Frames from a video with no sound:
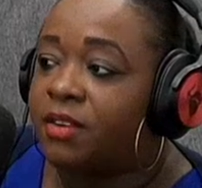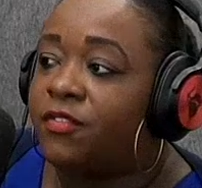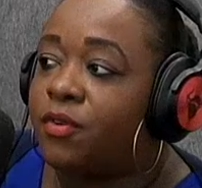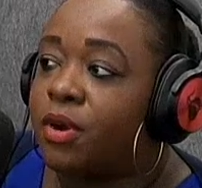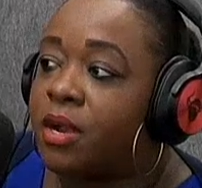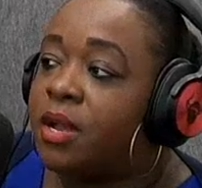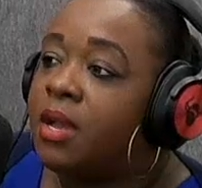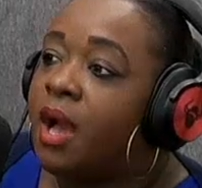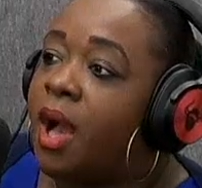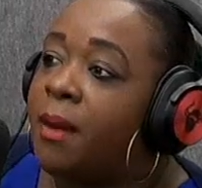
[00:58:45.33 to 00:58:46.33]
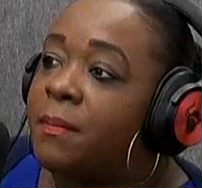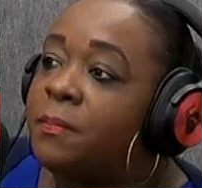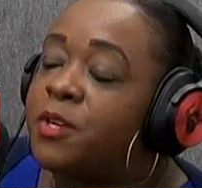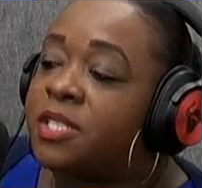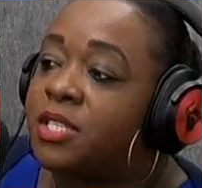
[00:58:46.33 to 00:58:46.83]
for
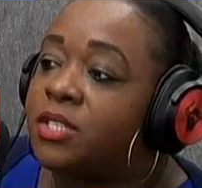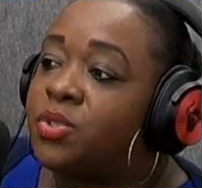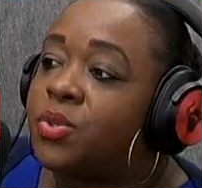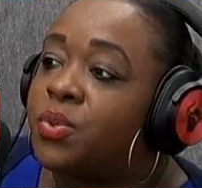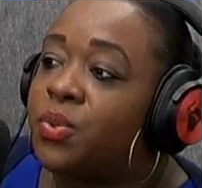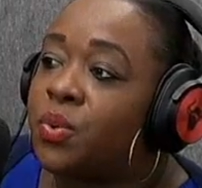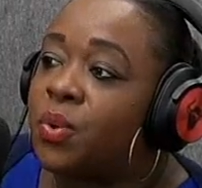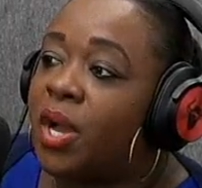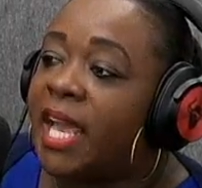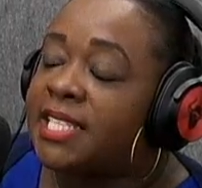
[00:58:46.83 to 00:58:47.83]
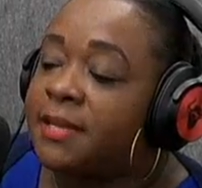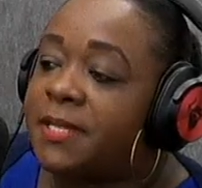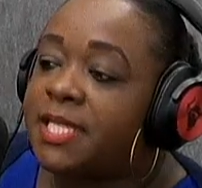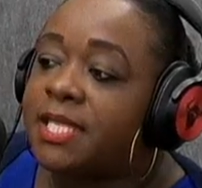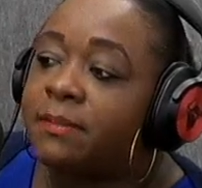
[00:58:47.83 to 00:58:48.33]
persons who
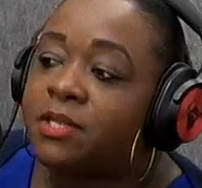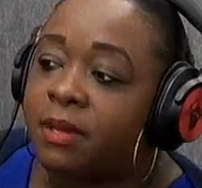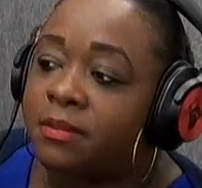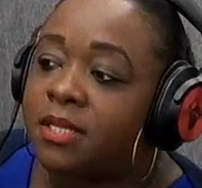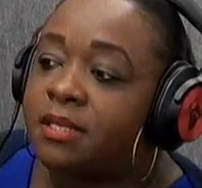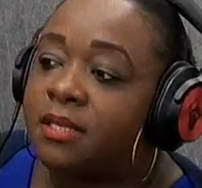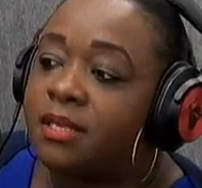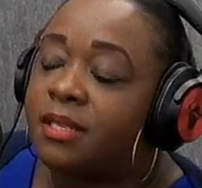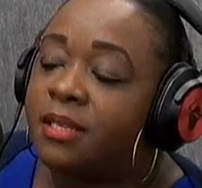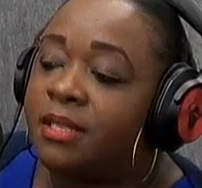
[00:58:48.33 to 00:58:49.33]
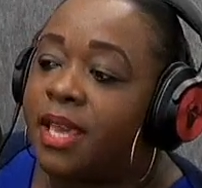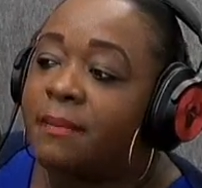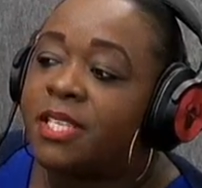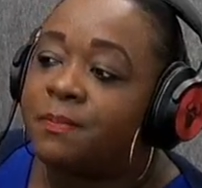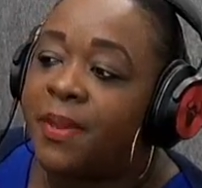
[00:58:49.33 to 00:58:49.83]
exhibit symptoms, there
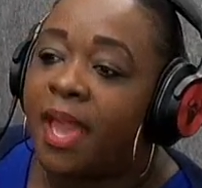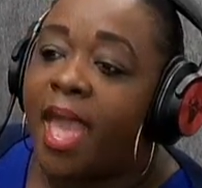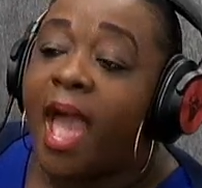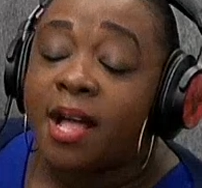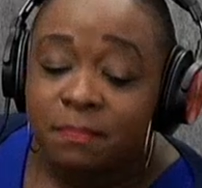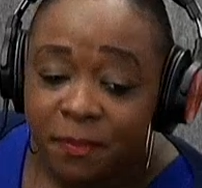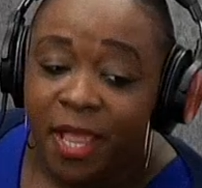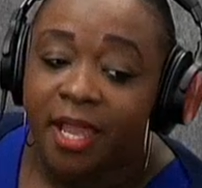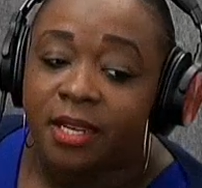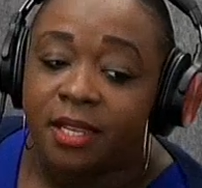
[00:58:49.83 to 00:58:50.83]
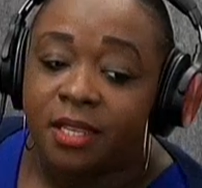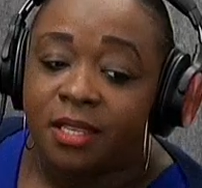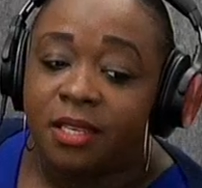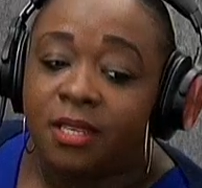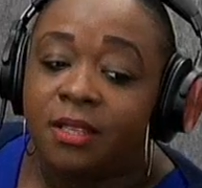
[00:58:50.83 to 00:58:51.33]
must be a helpline
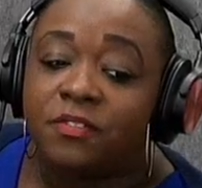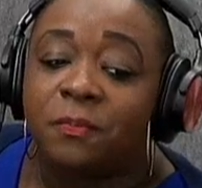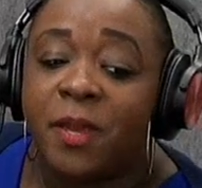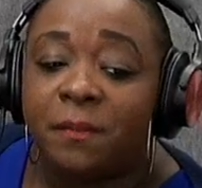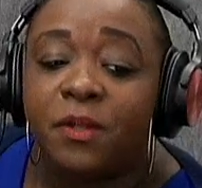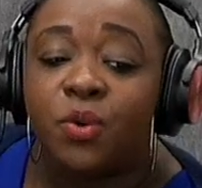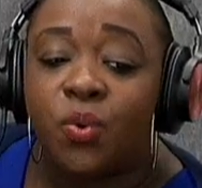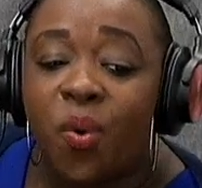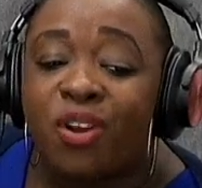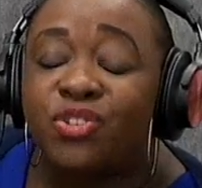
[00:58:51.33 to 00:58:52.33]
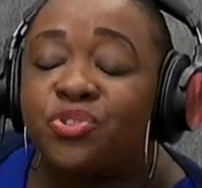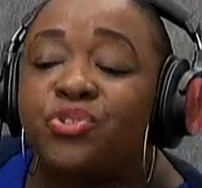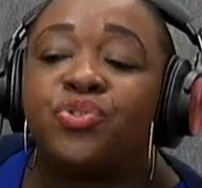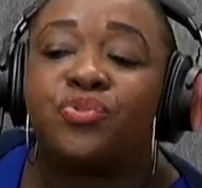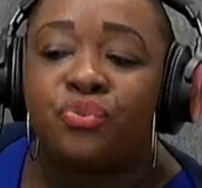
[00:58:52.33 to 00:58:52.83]
for people who are
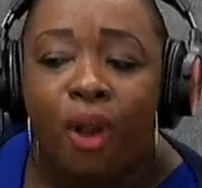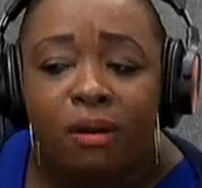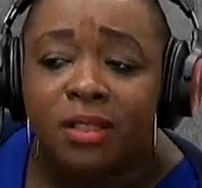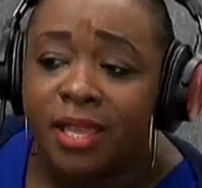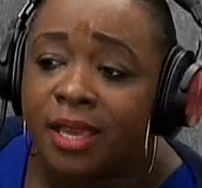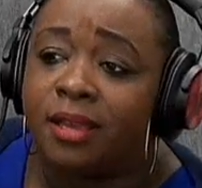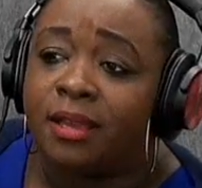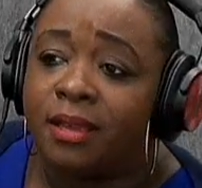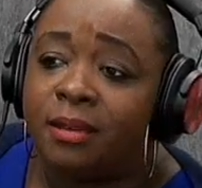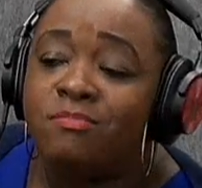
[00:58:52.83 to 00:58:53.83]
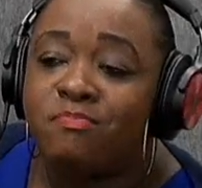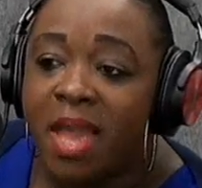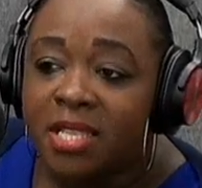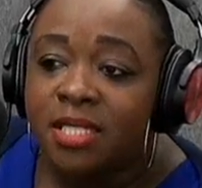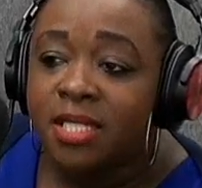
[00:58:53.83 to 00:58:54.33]
struggling
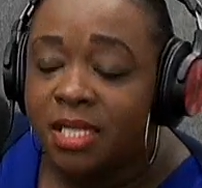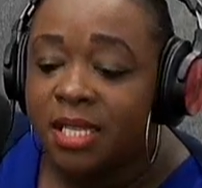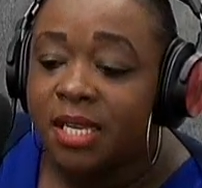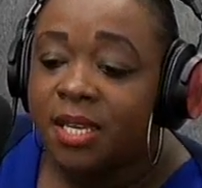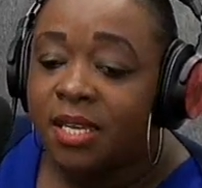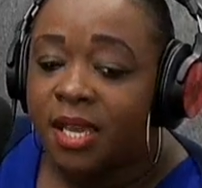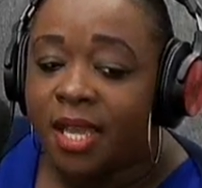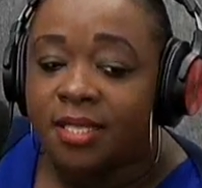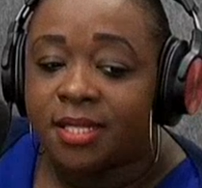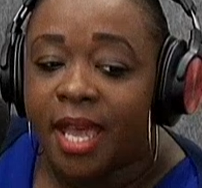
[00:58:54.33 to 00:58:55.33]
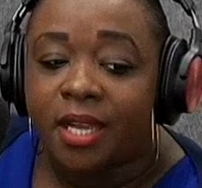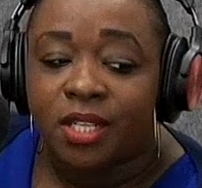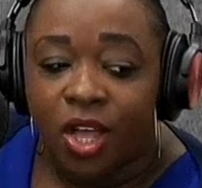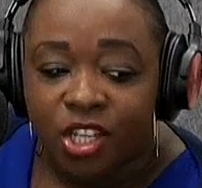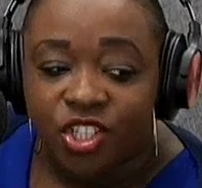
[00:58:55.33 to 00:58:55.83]
mentally and
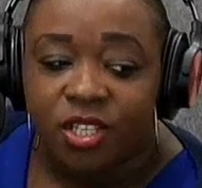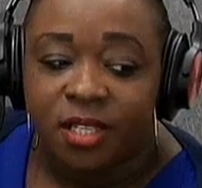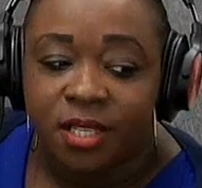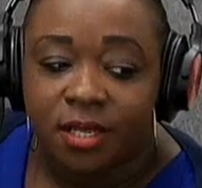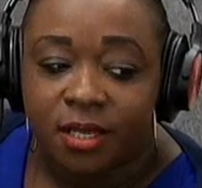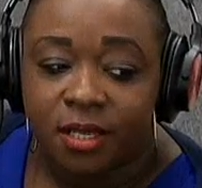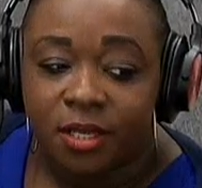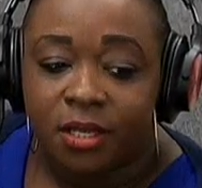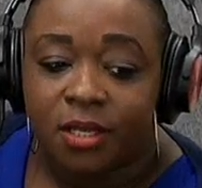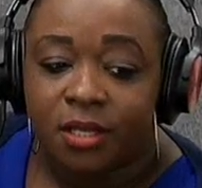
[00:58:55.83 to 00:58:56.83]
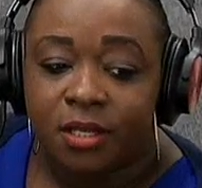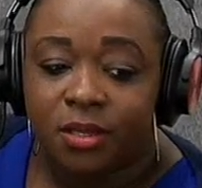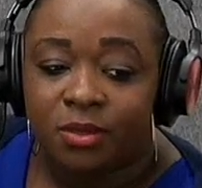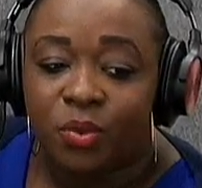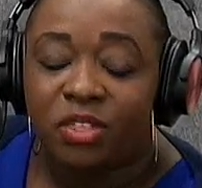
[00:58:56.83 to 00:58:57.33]
psychologically
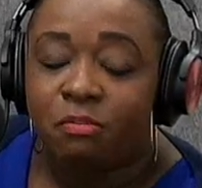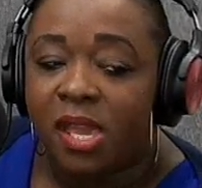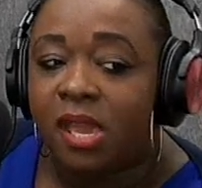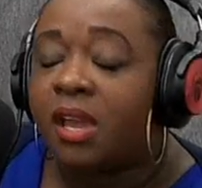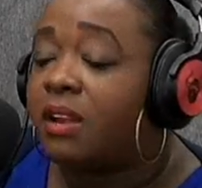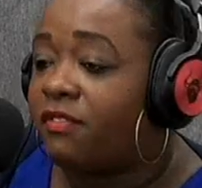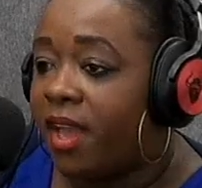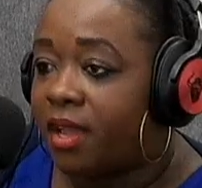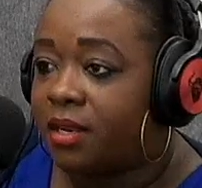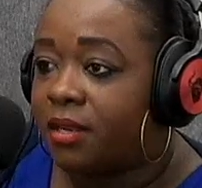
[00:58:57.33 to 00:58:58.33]
with being confined.